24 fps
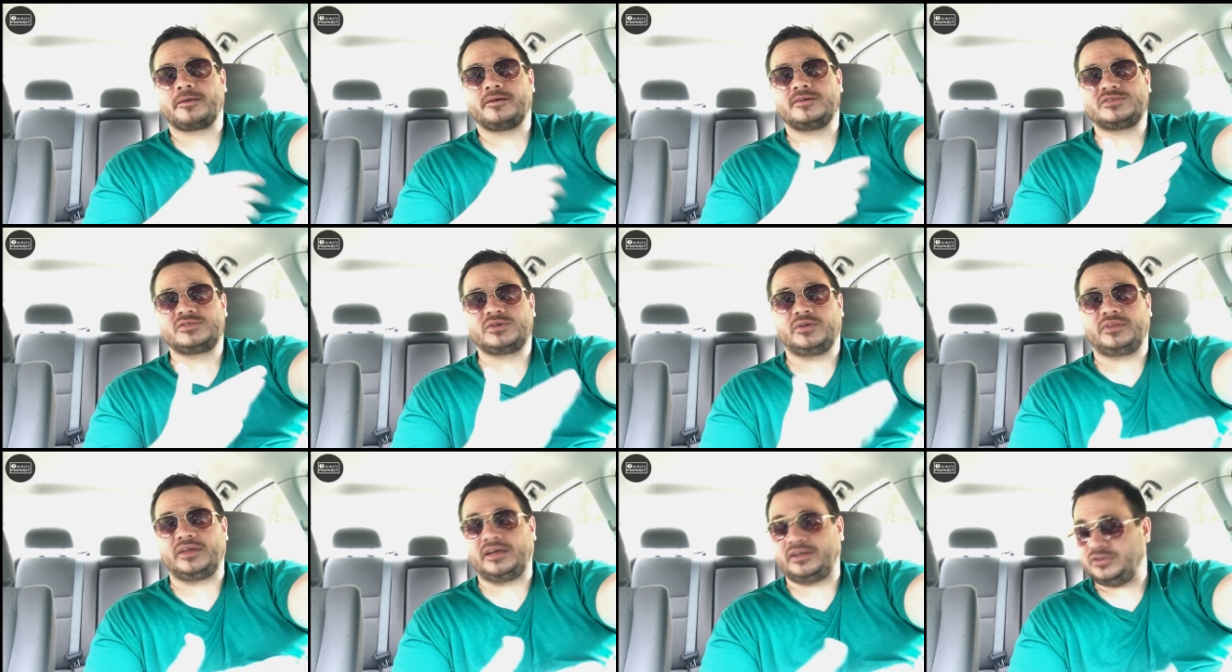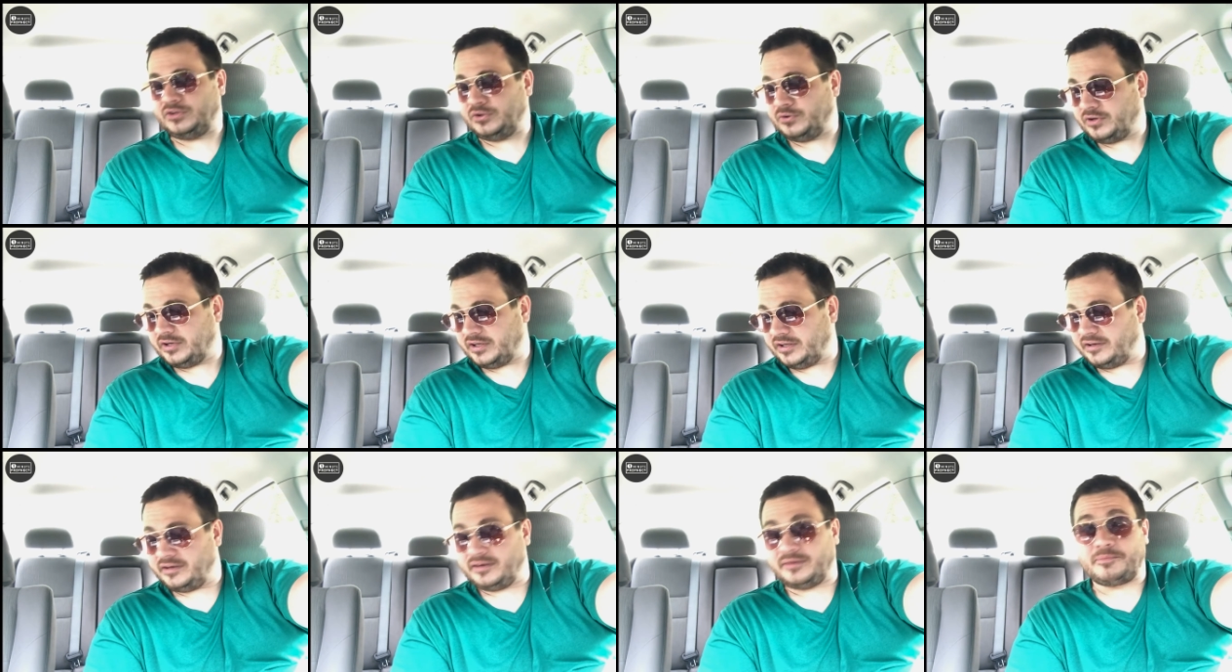so then you
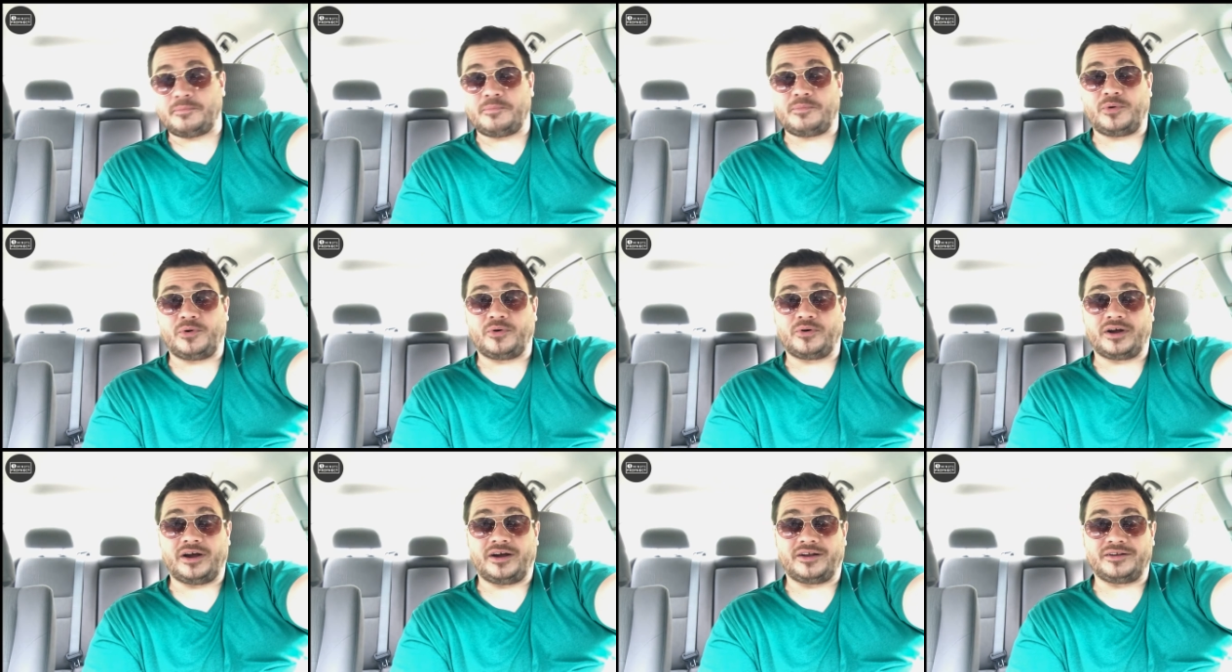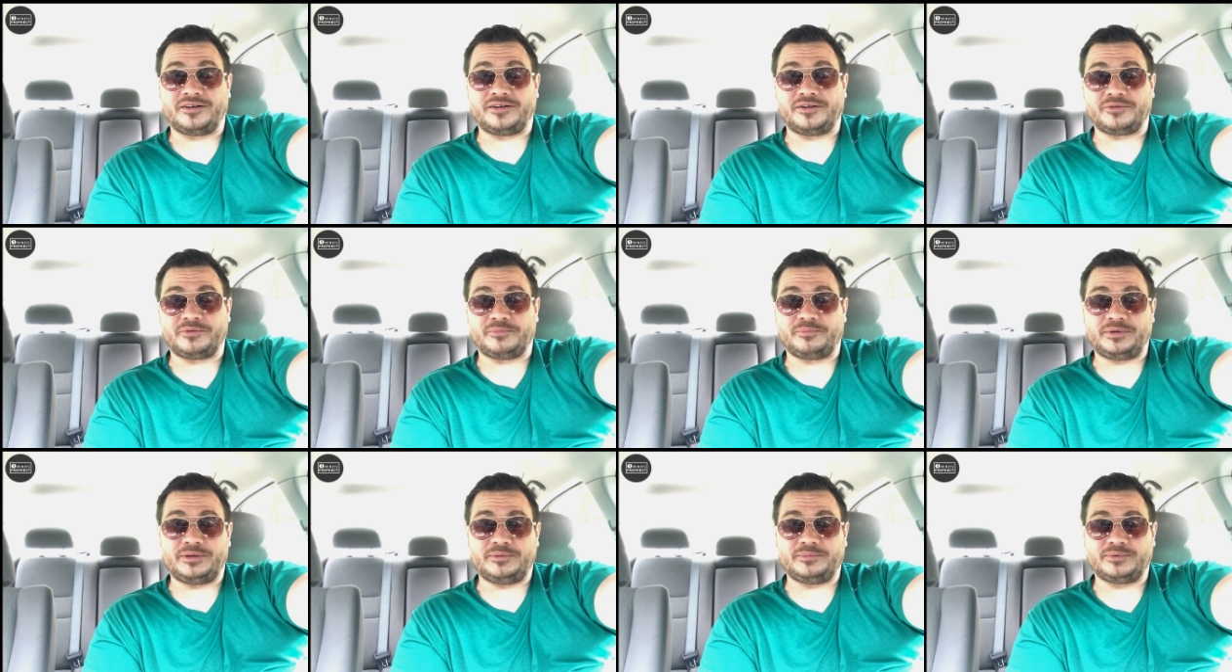can pour out on
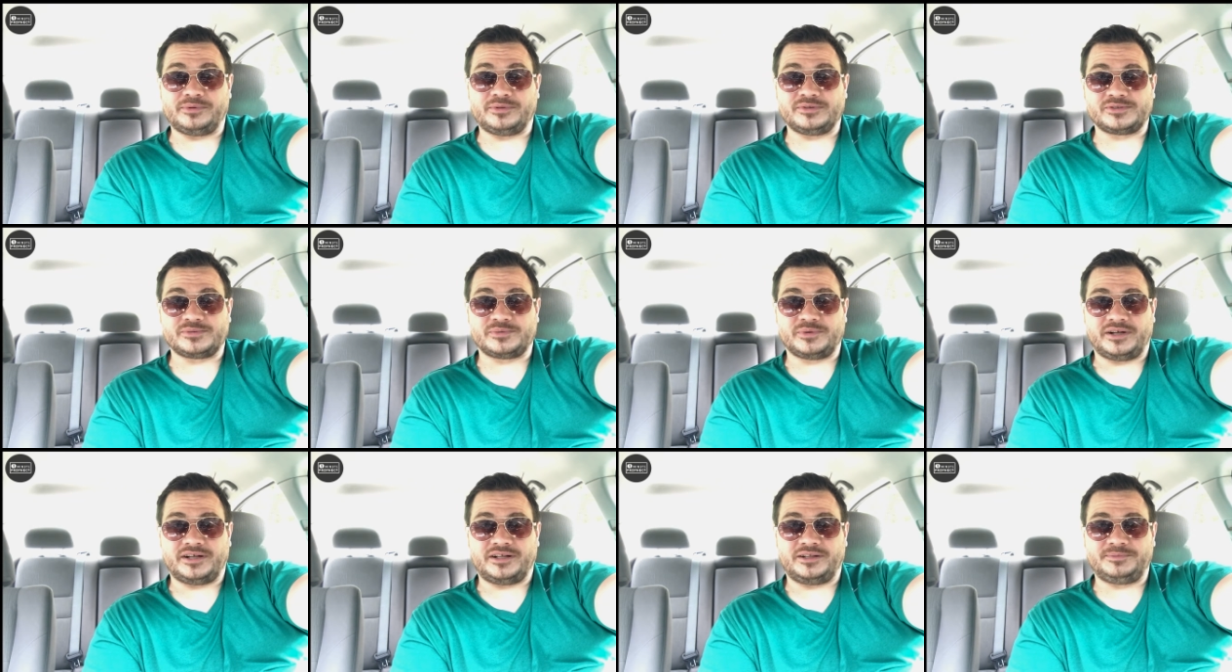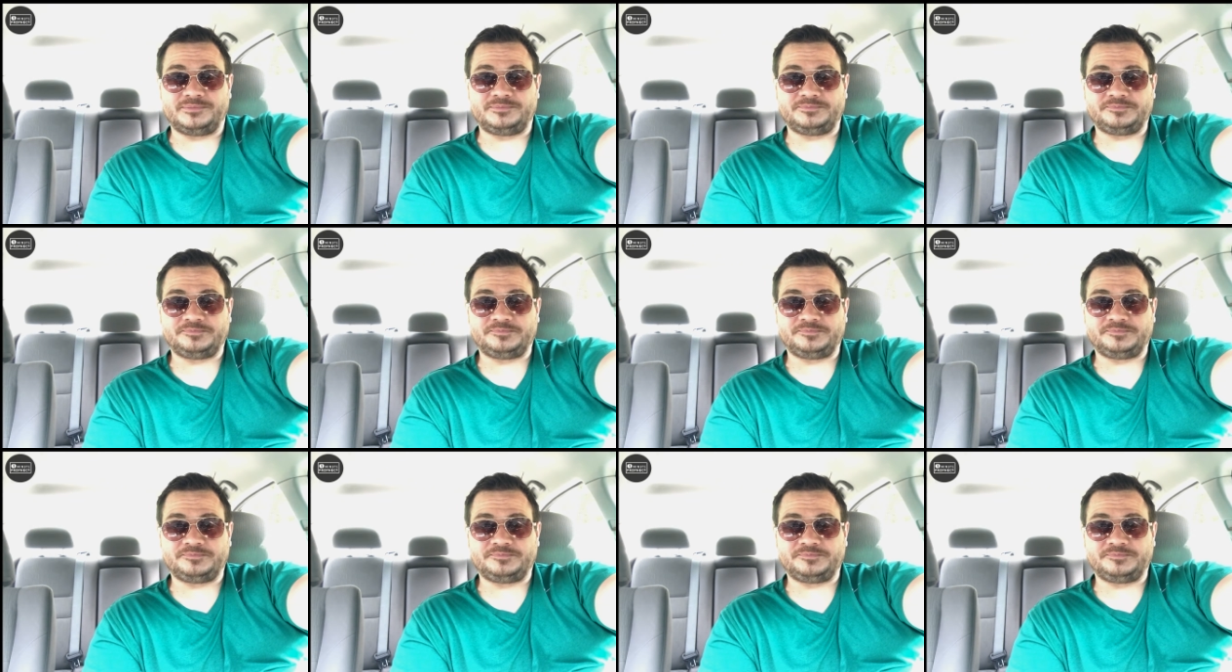other people as well.